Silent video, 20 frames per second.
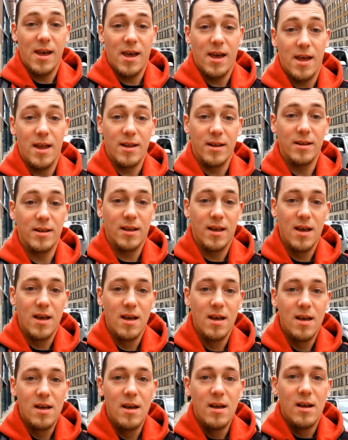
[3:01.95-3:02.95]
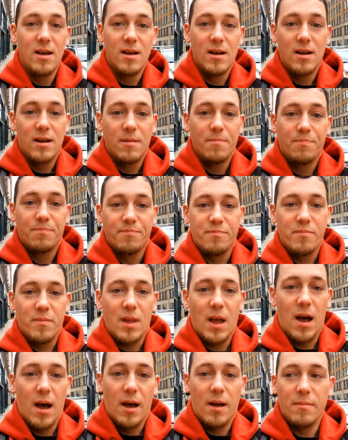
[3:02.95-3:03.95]
and
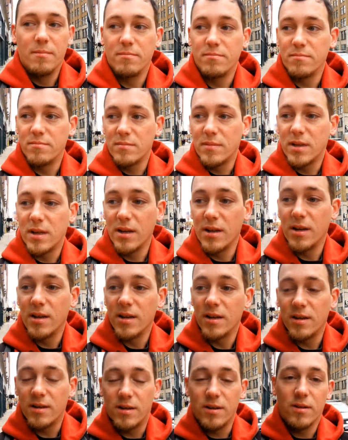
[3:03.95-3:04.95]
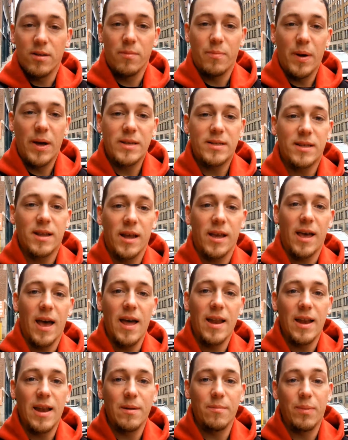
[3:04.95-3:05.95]
I'm gonna do the best I
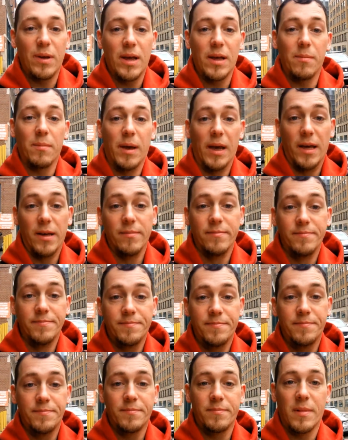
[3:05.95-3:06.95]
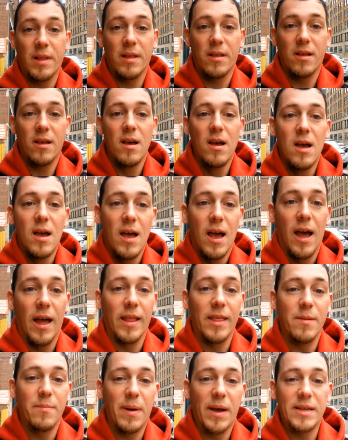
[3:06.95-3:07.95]
can at being me
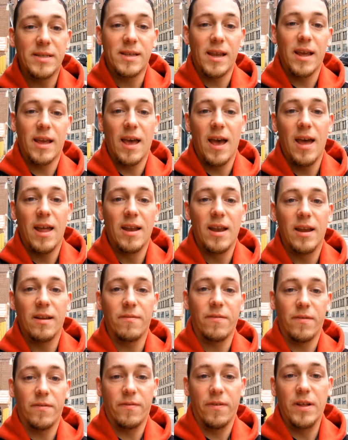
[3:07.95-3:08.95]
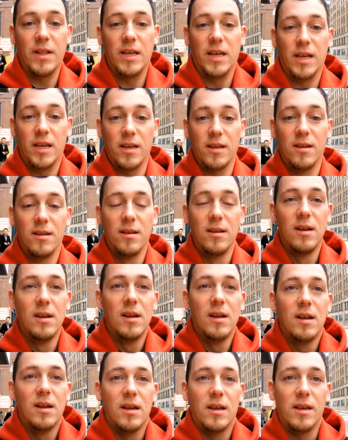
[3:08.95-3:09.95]
and the best I can at fulfilling,
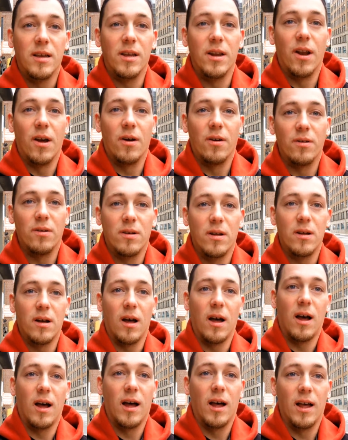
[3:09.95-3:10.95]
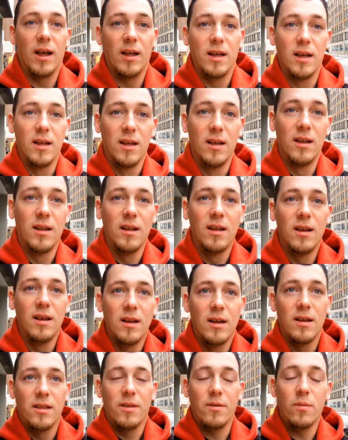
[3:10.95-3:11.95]
you know, uh,
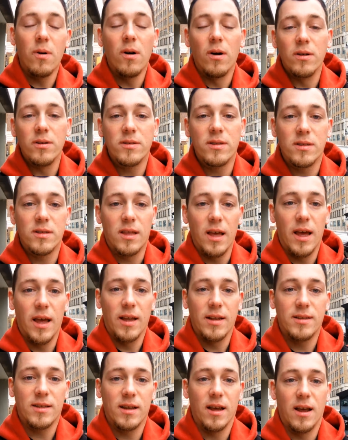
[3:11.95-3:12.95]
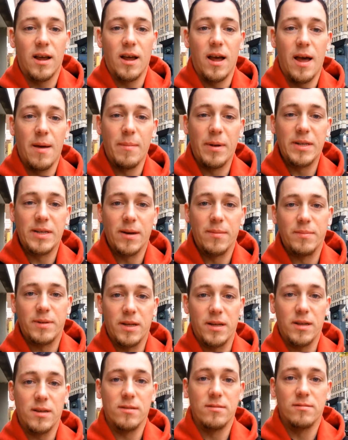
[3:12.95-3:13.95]
the roles that uh, I'm
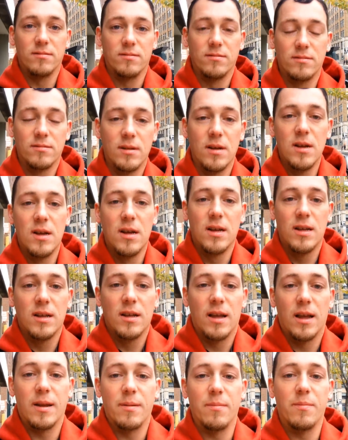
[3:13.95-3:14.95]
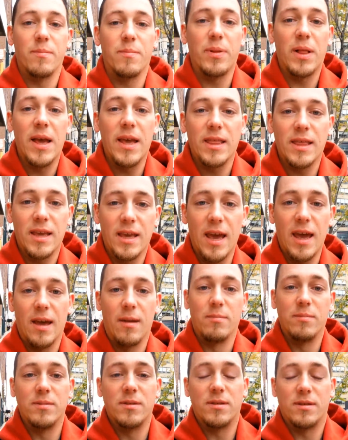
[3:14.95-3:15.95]
attempting and playing the
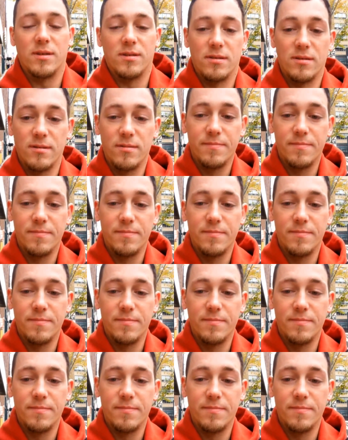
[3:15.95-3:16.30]
games. And